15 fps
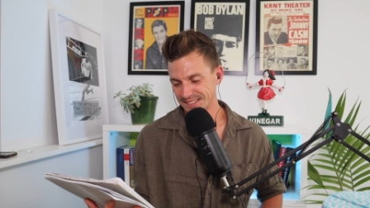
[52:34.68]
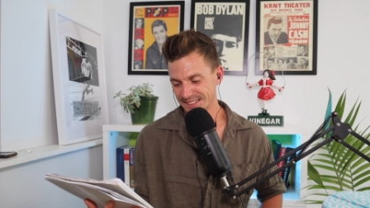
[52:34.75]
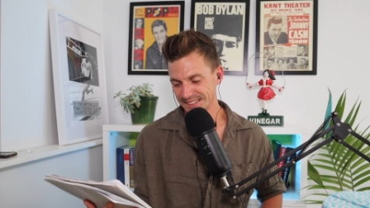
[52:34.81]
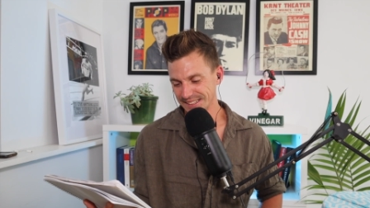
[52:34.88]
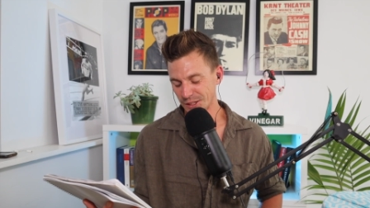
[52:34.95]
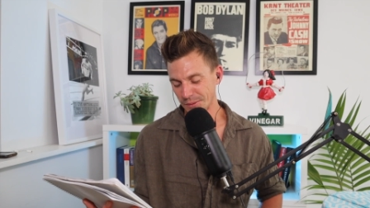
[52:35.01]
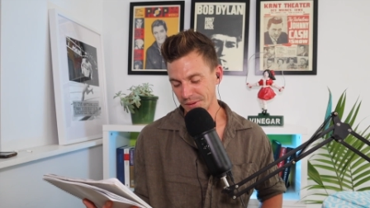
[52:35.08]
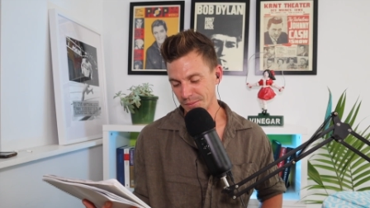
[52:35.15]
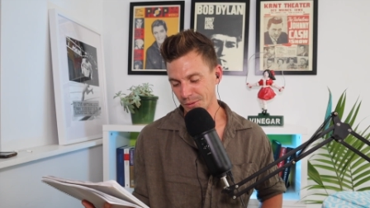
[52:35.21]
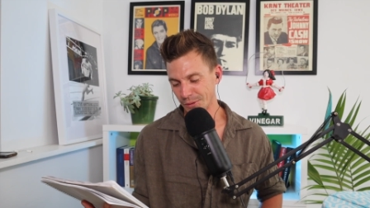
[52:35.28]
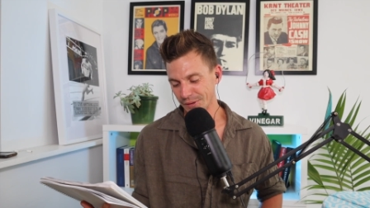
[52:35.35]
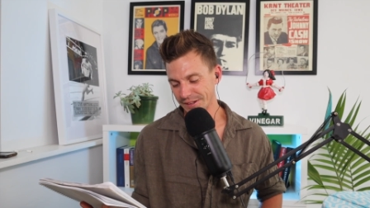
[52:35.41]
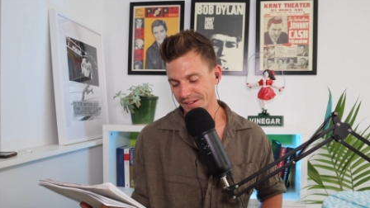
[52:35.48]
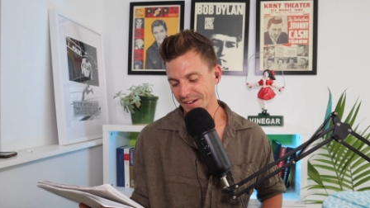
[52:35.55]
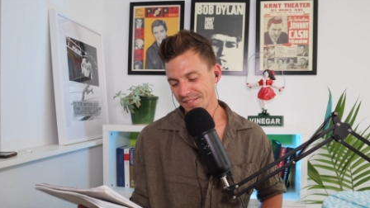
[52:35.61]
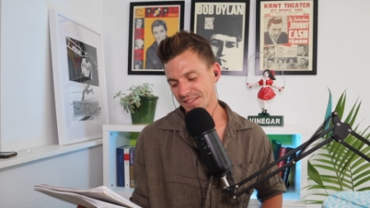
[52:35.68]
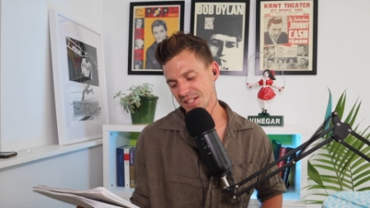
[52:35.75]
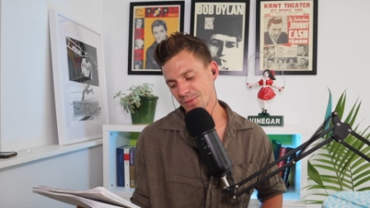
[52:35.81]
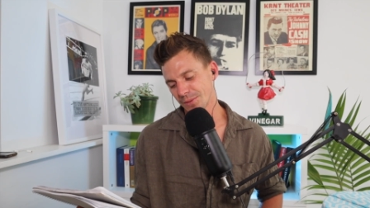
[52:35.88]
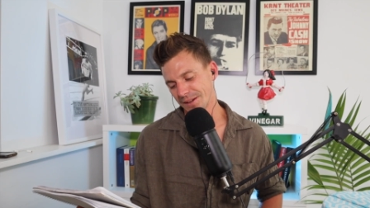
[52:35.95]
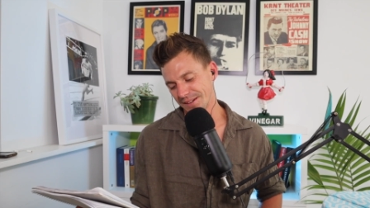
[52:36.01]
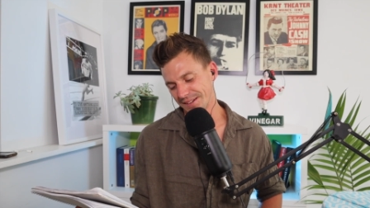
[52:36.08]
a little bit more? Oh,
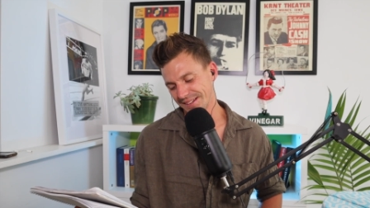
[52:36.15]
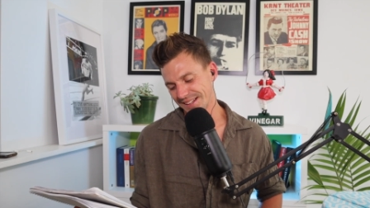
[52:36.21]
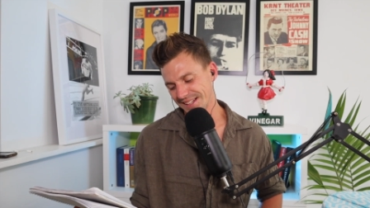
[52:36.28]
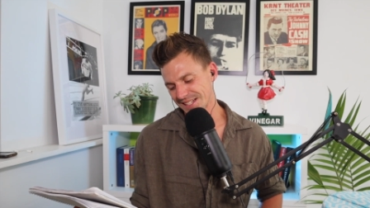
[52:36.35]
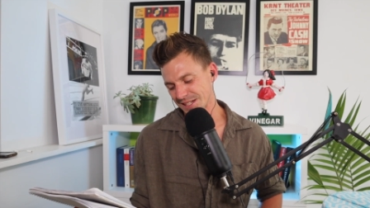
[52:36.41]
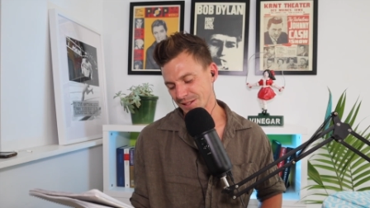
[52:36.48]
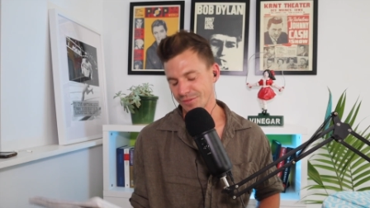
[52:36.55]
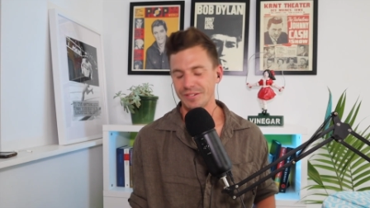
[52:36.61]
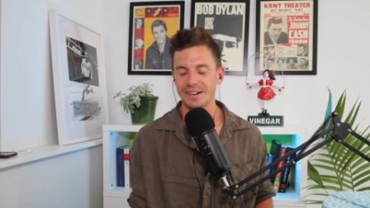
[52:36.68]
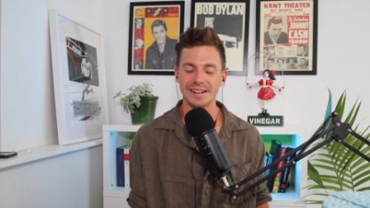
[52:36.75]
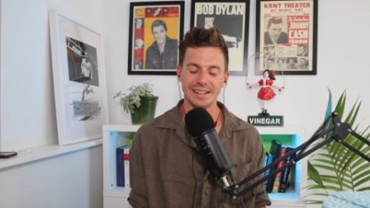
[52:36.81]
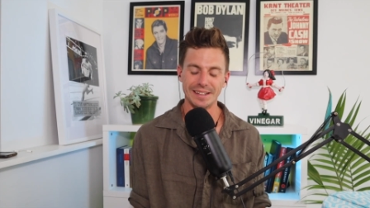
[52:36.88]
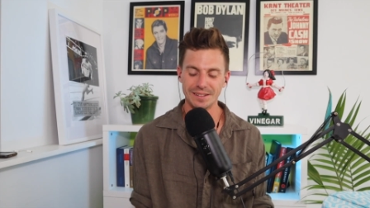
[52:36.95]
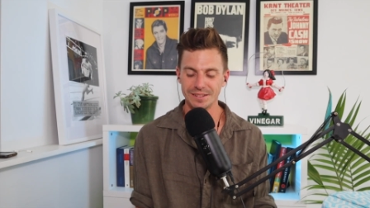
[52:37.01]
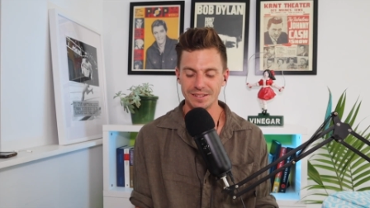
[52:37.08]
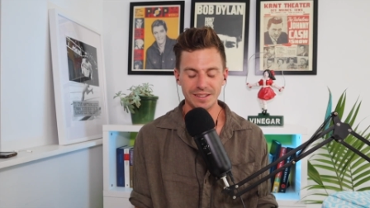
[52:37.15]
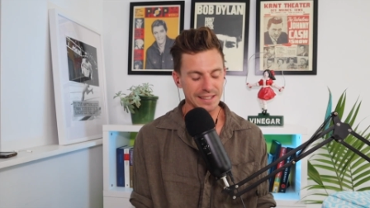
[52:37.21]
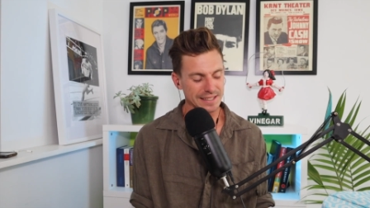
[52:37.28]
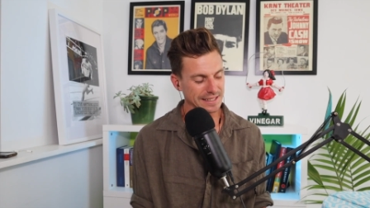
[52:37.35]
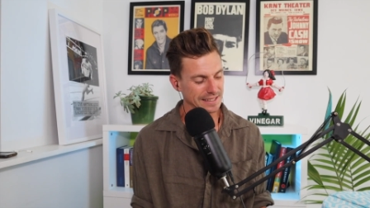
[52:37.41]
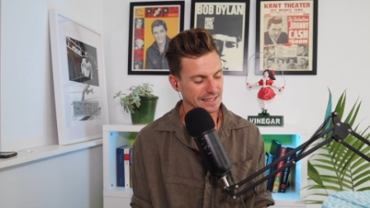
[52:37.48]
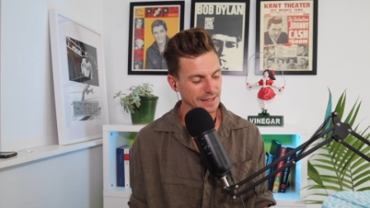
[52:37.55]
this one. This is funny.
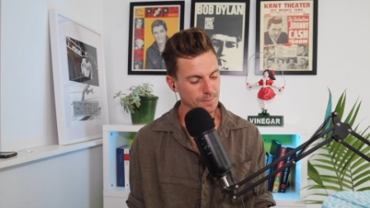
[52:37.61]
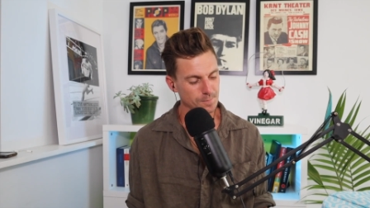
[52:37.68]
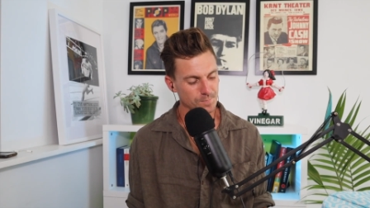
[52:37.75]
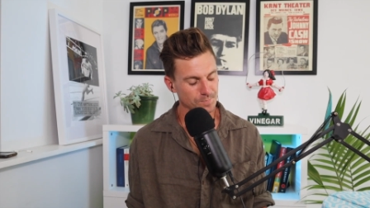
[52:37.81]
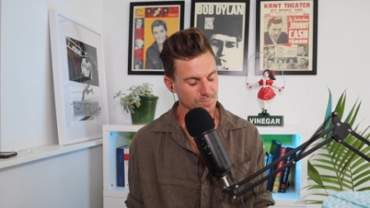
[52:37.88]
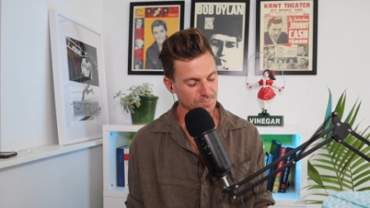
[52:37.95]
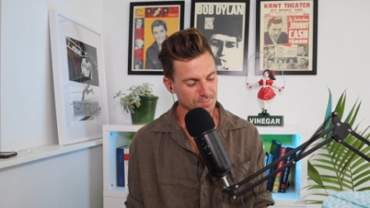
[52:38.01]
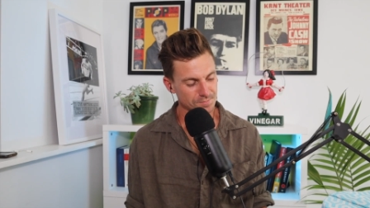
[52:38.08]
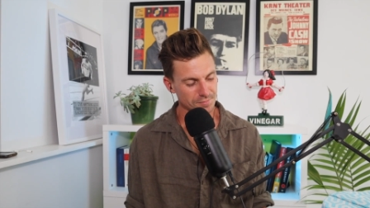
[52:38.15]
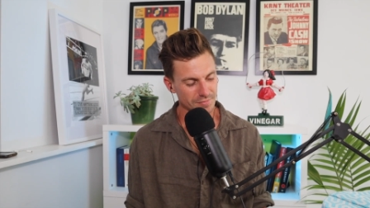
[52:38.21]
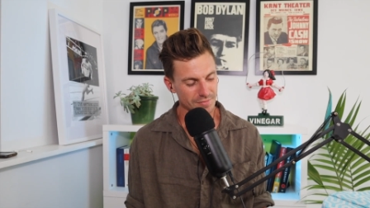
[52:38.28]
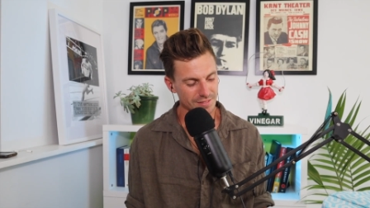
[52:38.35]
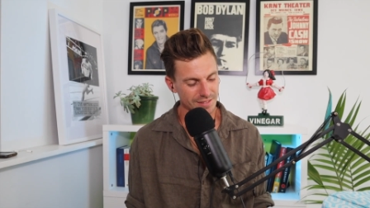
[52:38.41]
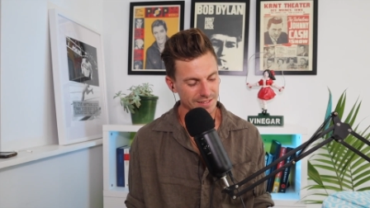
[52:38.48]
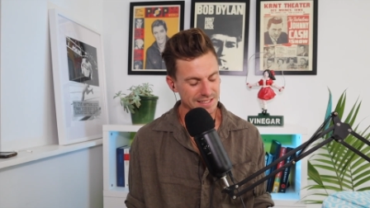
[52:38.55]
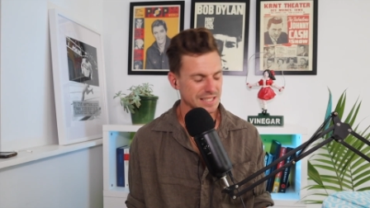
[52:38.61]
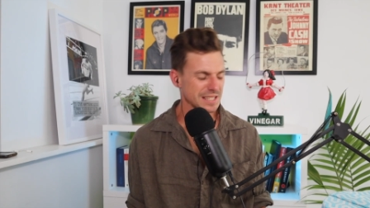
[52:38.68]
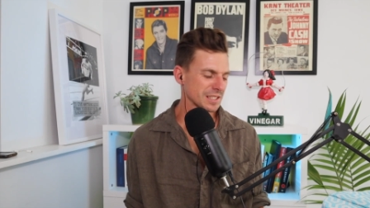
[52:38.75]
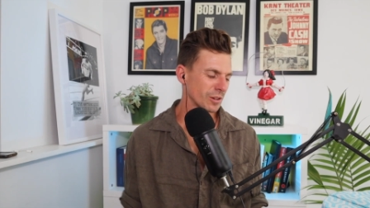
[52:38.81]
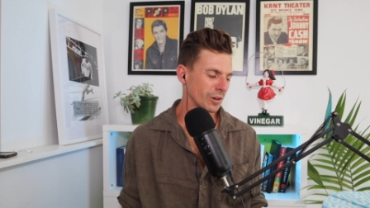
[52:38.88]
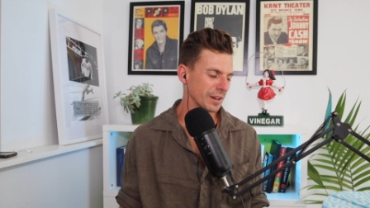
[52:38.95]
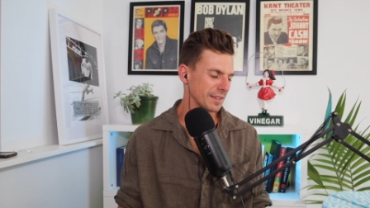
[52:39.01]
Like uh, this
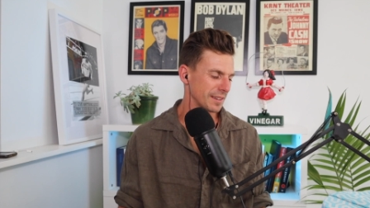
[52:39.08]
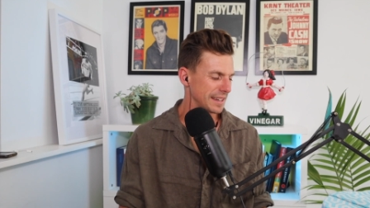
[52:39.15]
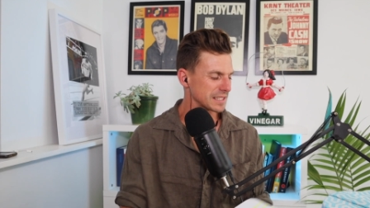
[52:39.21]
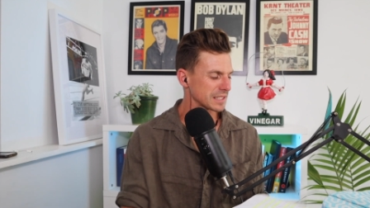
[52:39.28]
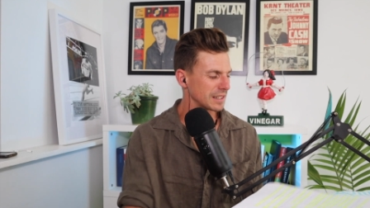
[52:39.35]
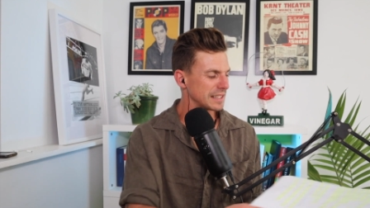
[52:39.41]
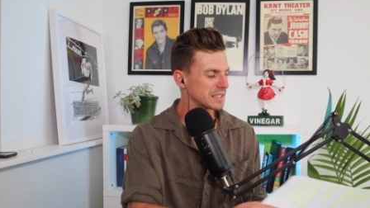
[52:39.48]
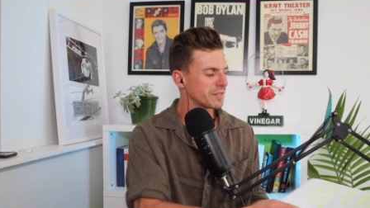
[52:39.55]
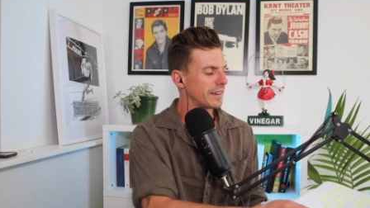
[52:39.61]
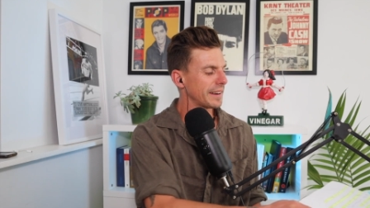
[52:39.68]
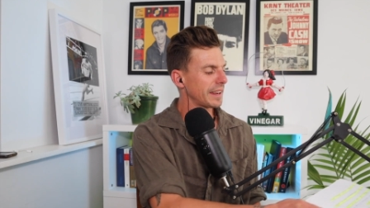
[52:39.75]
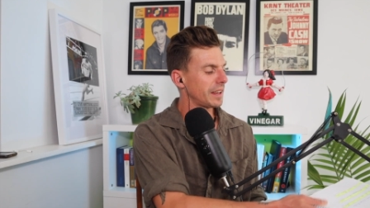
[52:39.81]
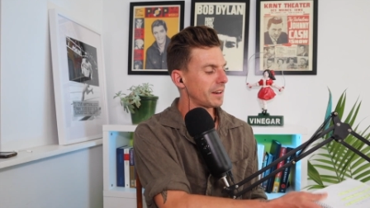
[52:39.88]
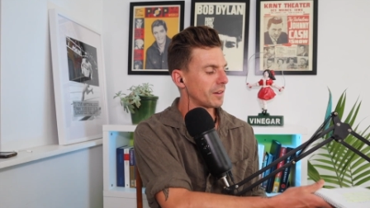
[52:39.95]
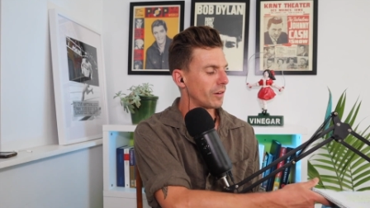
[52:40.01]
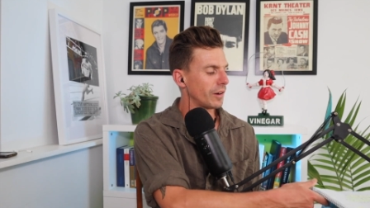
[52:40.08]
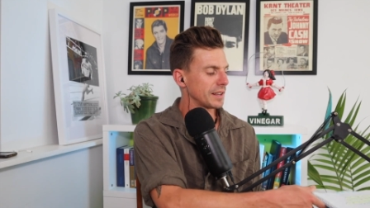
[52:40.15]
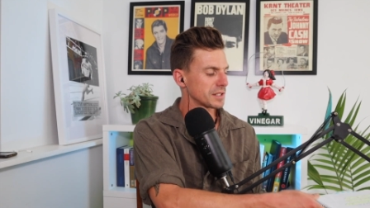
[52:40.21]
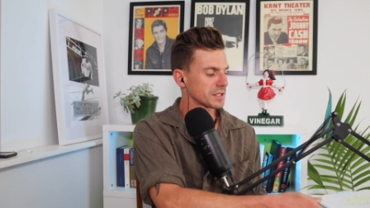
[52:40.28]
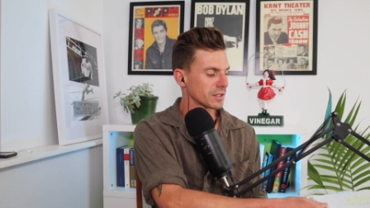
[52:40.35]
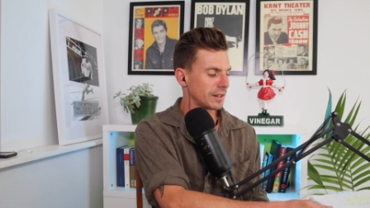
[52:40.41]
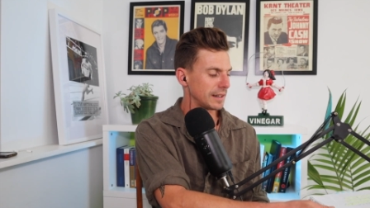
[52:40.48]
is kind of it's it's funny in
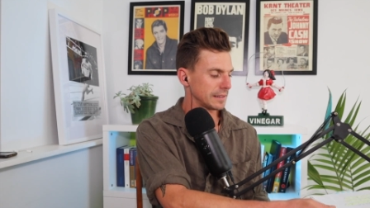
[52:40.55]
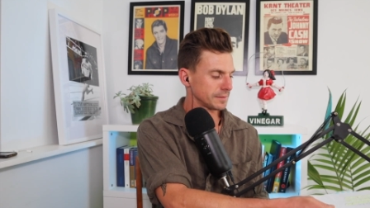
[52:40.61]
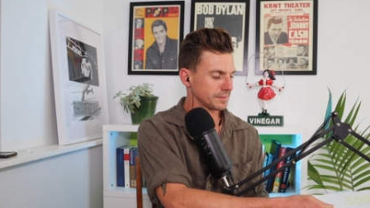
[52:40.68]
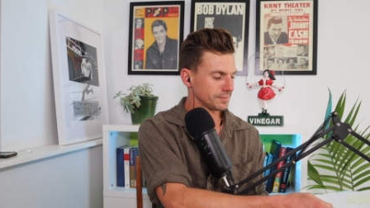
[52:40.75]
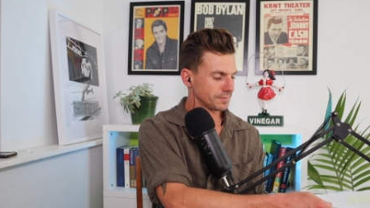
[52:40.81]
hindsight